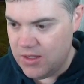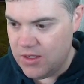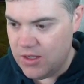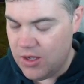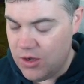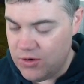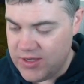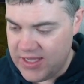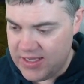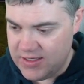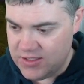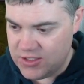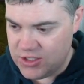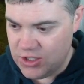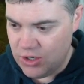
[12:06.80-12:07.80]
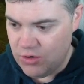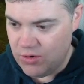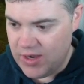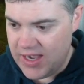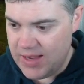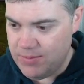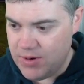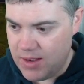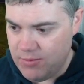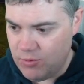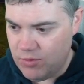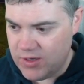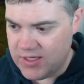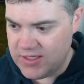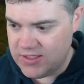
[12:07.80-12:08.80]
Okay, so I probably
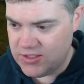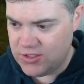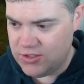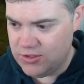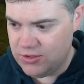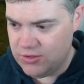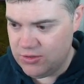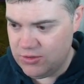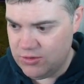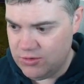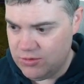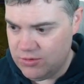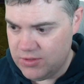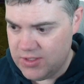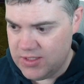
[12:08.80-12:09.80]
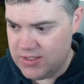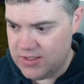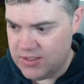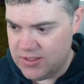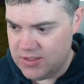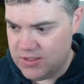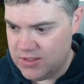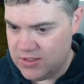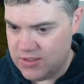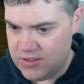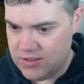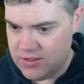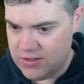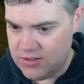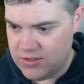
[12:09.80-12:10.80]
want to
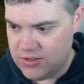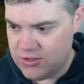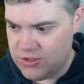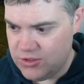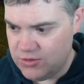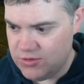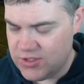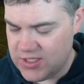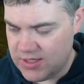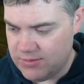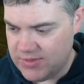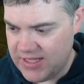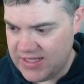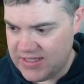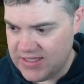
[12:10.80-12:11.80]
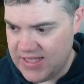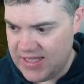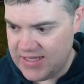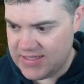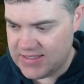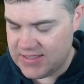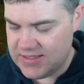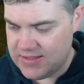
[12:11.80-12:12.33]
do some like let's